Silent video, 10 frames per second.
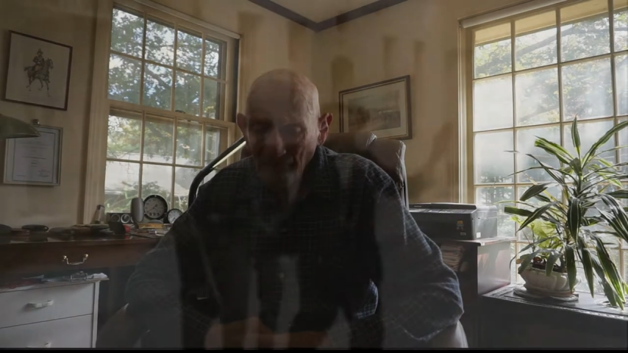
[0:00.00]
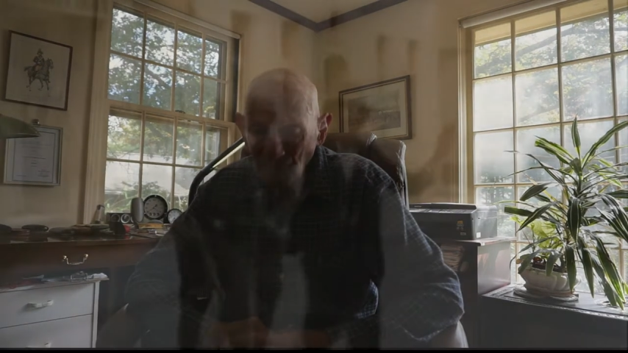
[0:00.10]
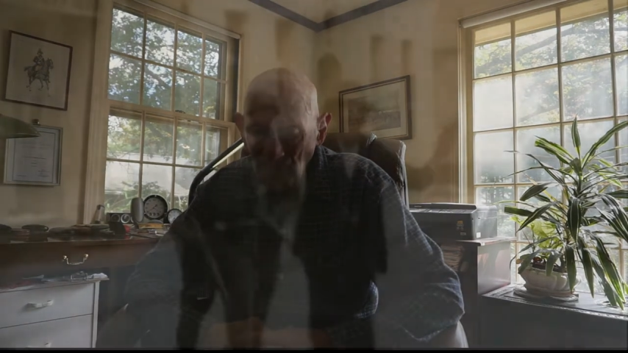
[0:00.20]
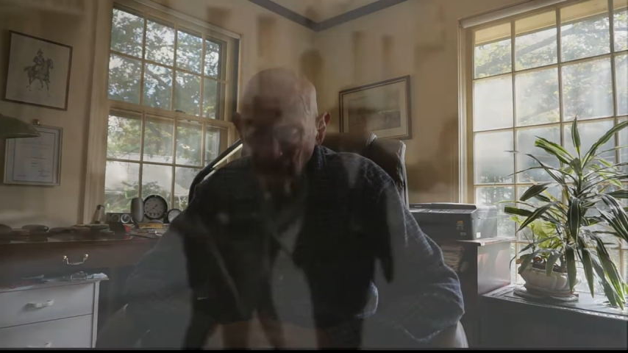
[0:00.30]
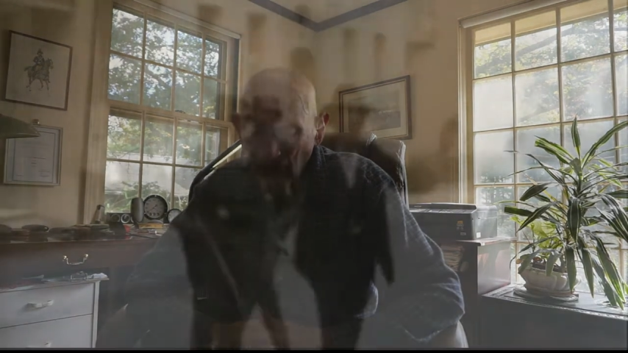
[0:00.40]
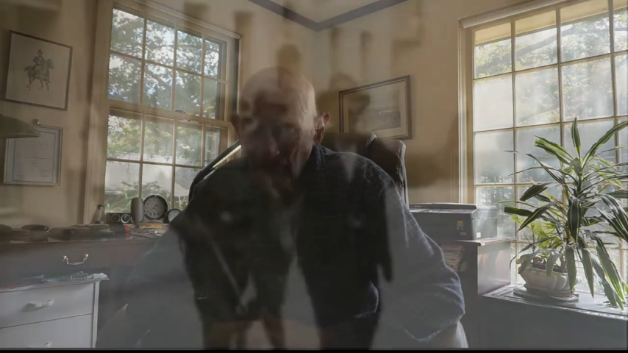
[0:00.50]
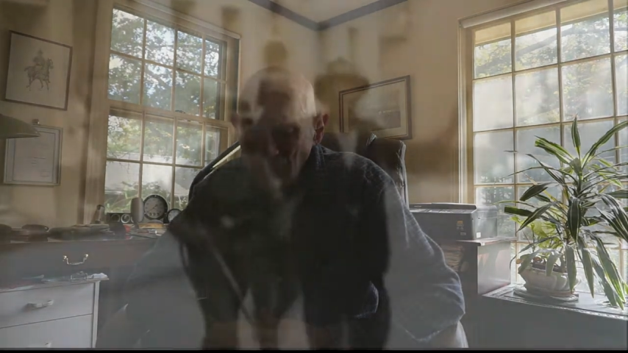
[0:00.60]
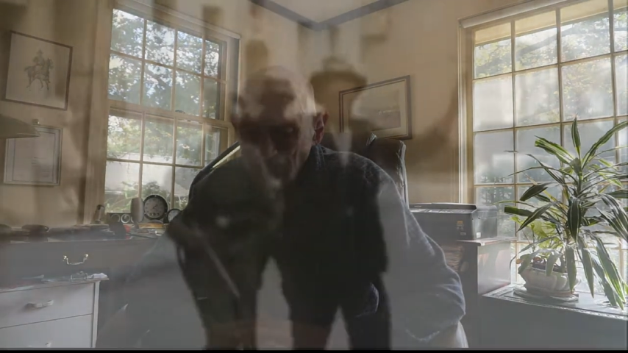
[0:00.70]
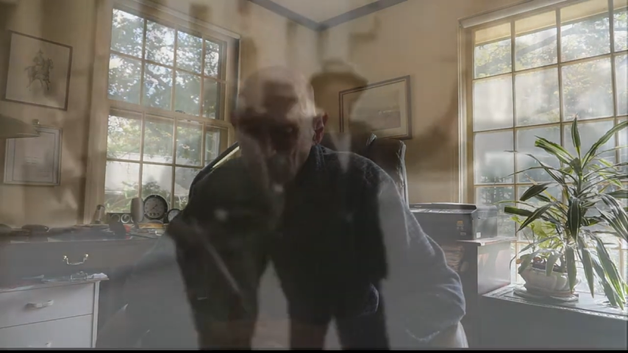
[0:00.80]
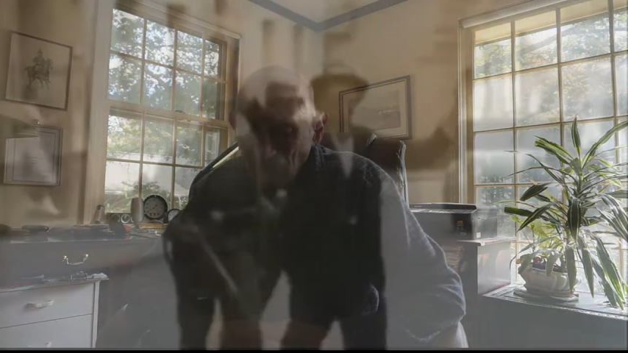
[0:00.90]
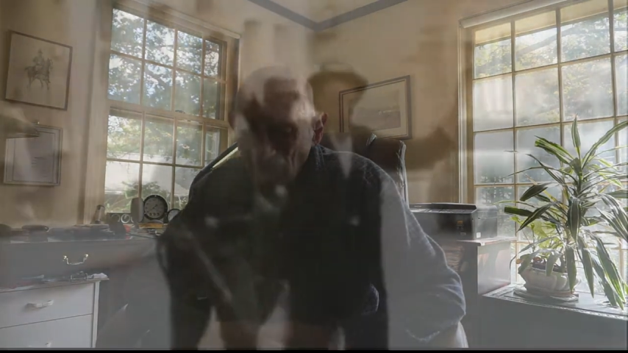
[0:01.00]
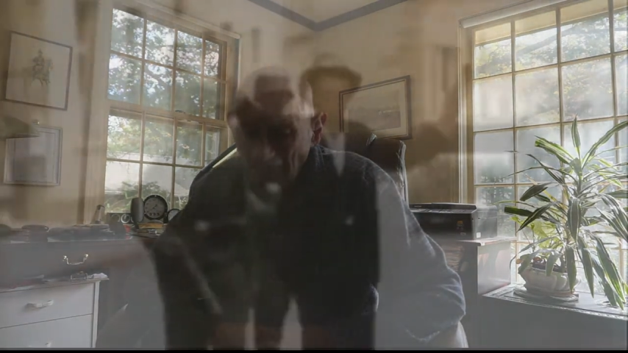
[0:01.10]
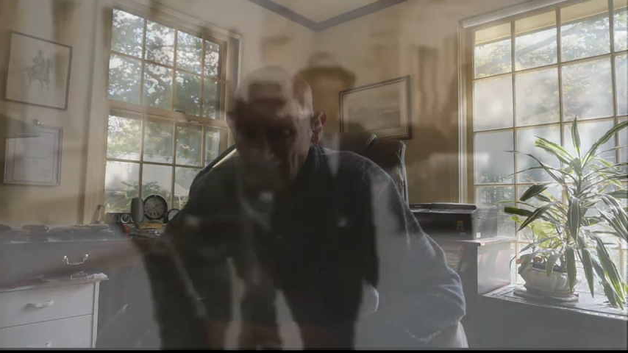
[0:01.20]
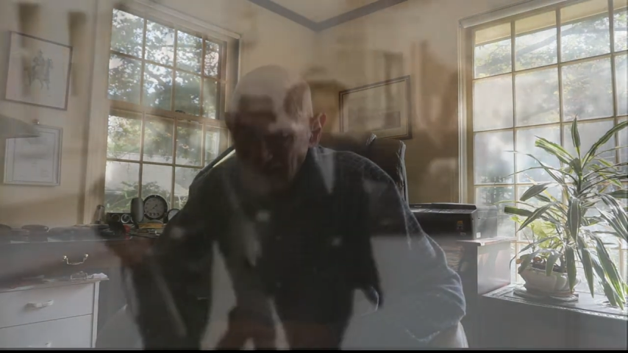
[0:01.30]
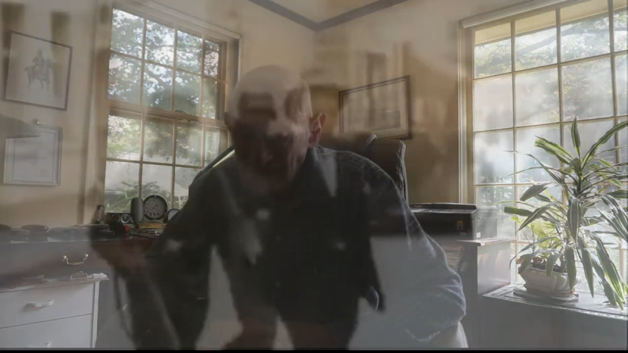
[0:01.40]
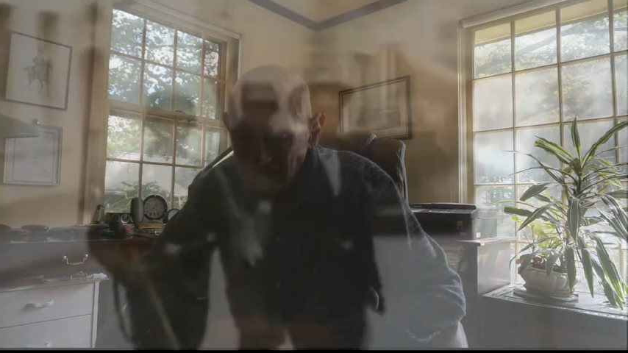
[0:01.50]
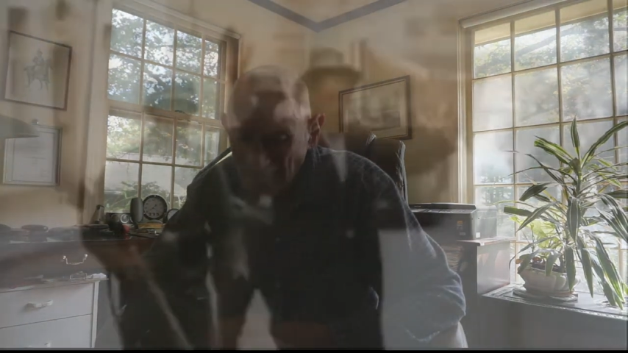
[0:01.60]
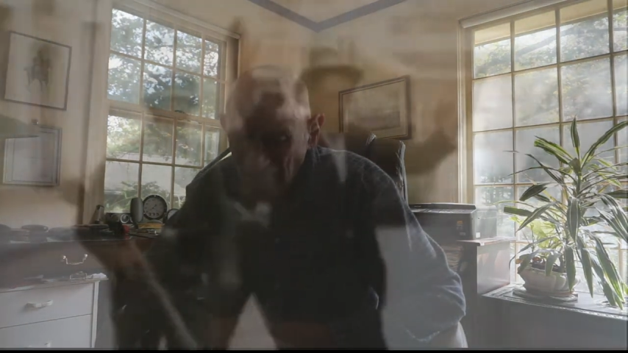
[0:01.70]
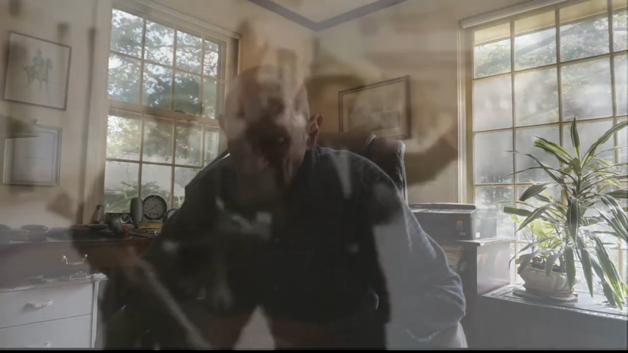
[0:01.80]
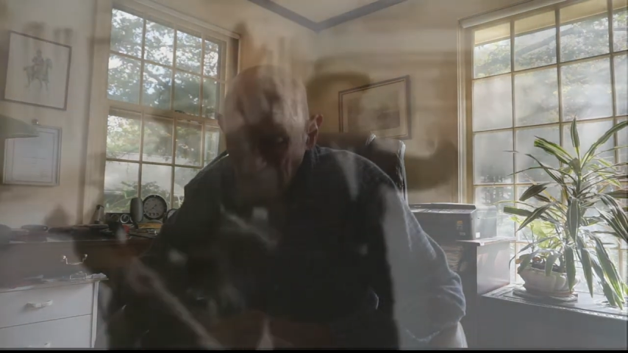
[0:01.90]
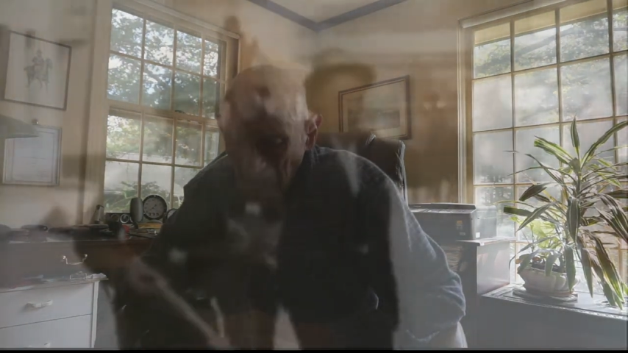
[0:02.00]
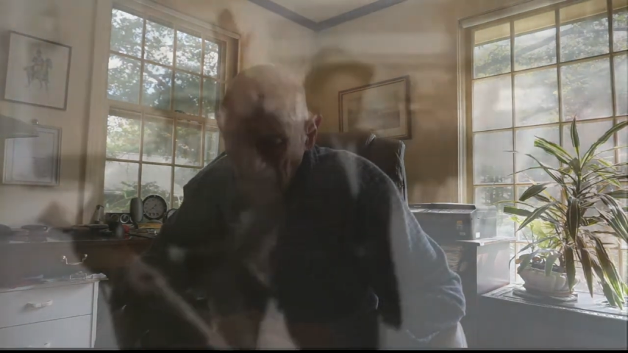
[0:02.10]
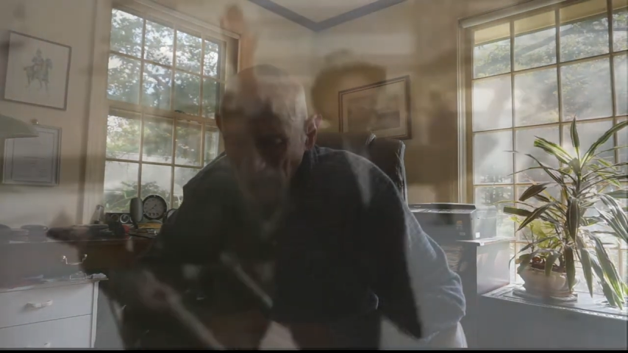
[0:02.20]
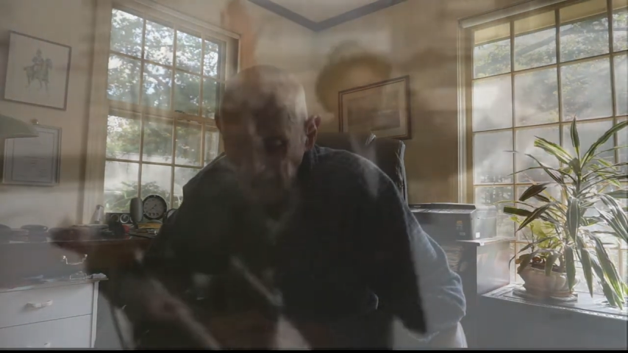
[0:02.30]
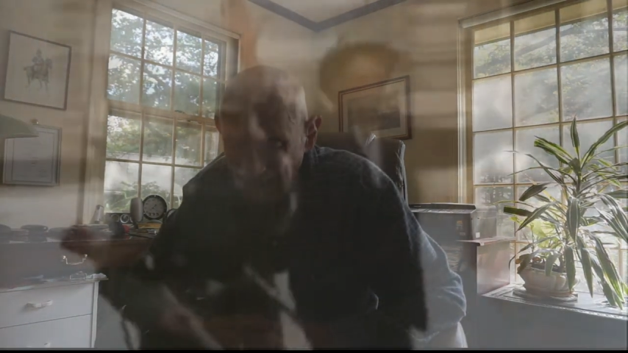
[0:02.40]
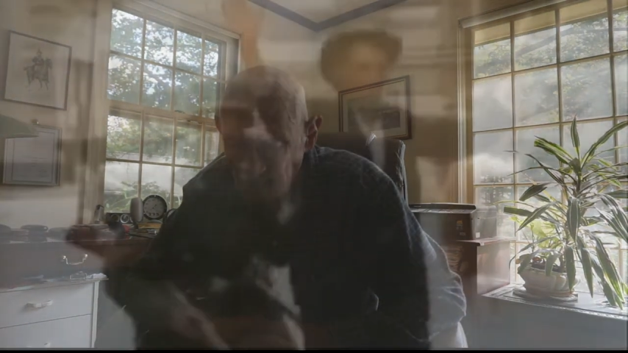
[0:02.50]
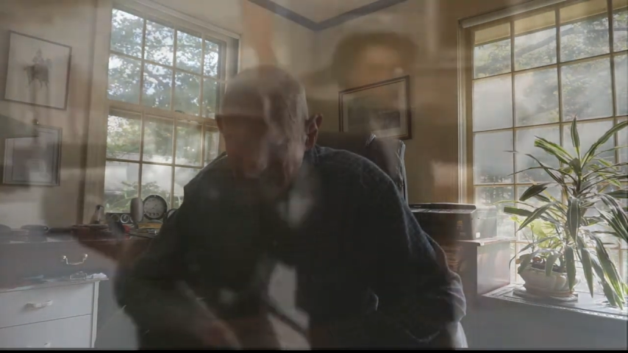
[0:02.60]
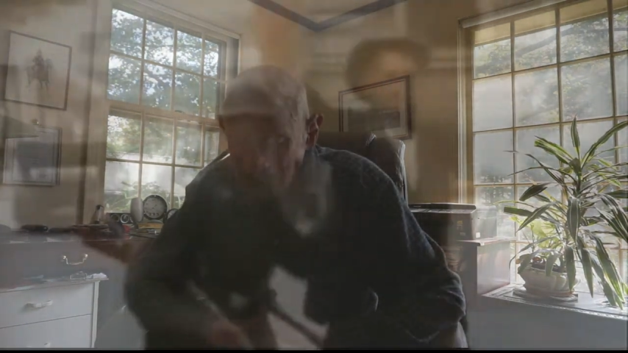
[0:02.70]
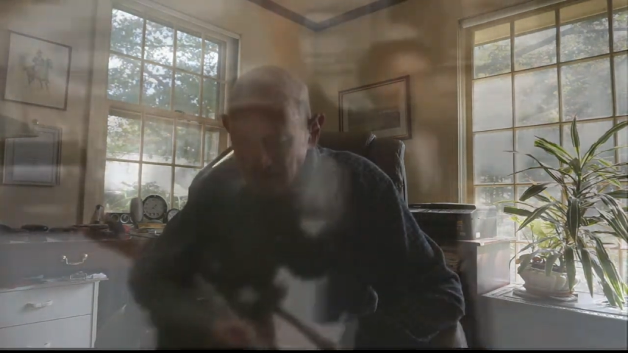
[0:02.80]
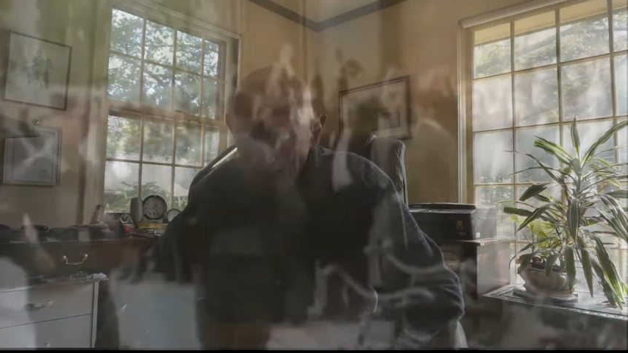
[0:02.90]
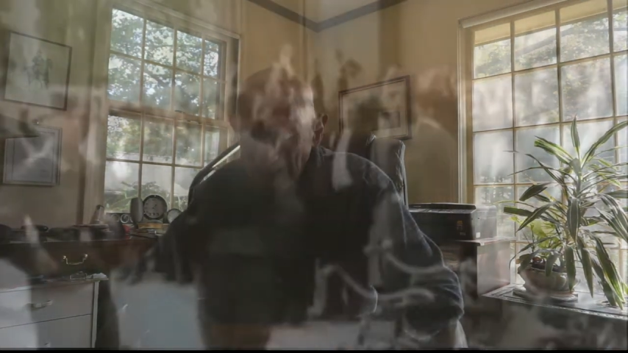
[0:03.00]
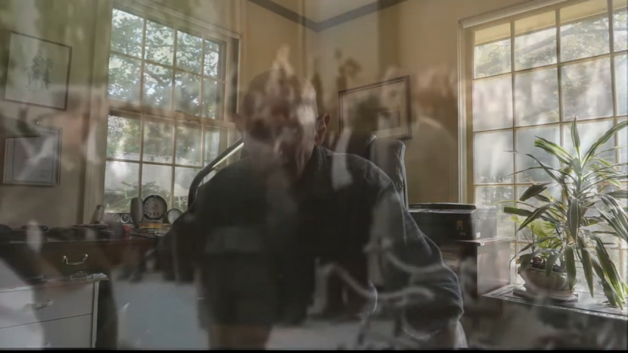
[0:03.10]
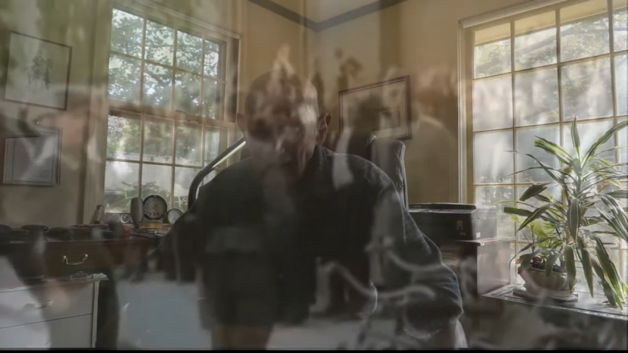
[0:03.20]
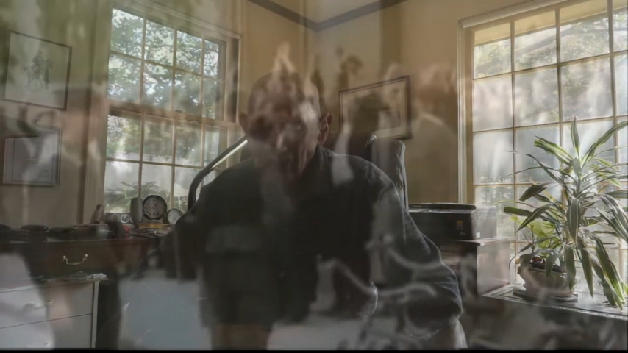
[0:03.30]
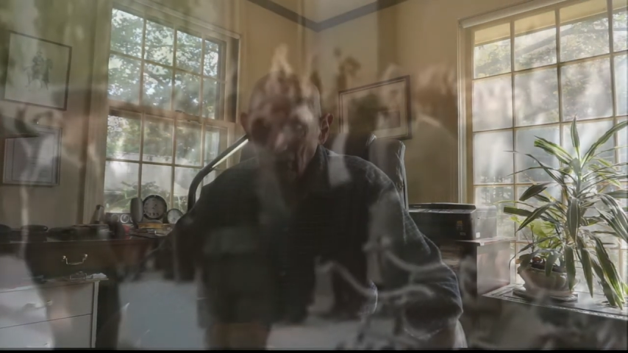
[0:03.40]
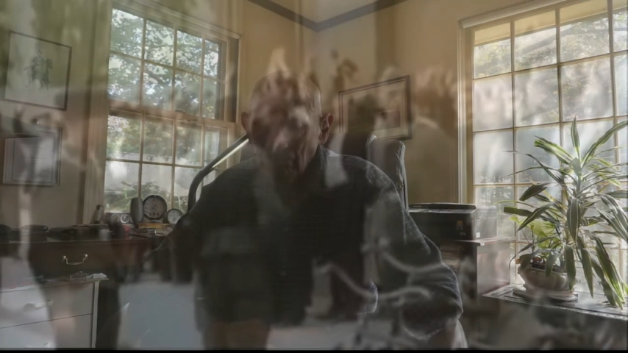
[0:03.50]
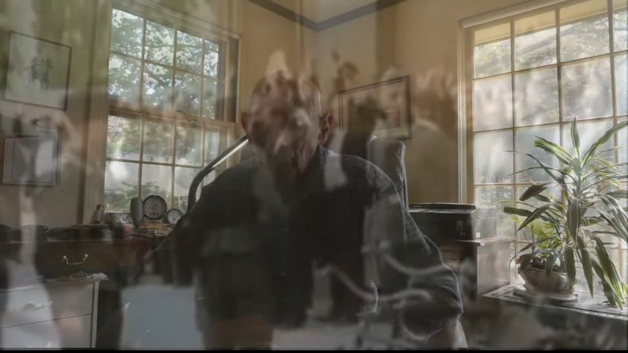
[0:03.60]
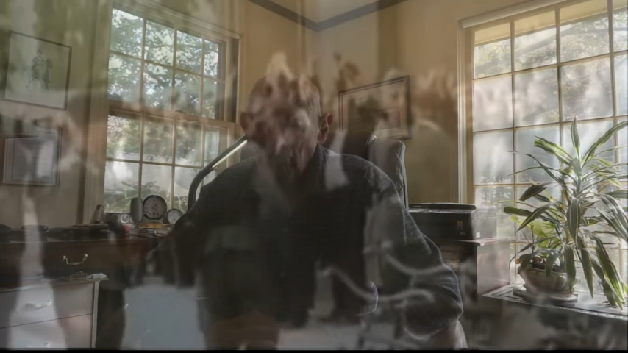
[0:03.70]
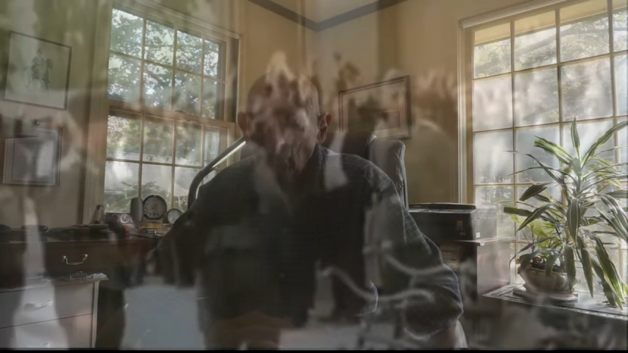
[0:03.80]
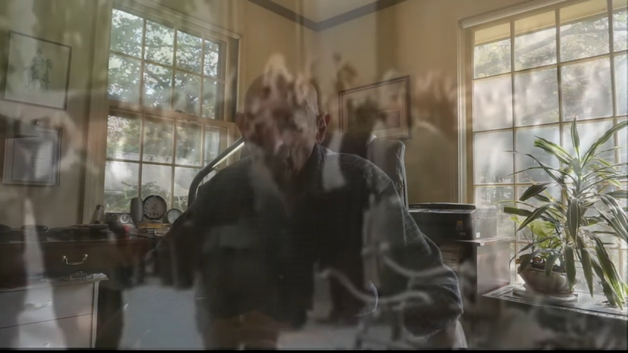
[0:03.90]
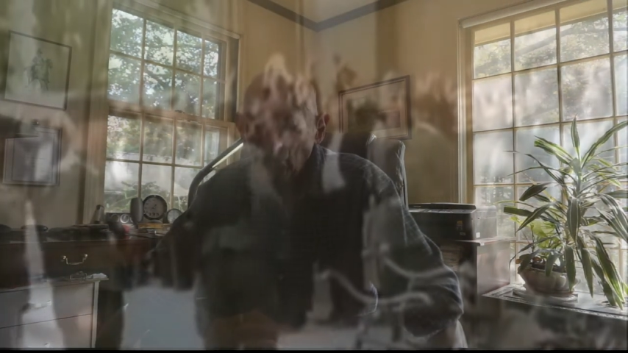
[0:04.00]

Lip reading: (no speaker visible)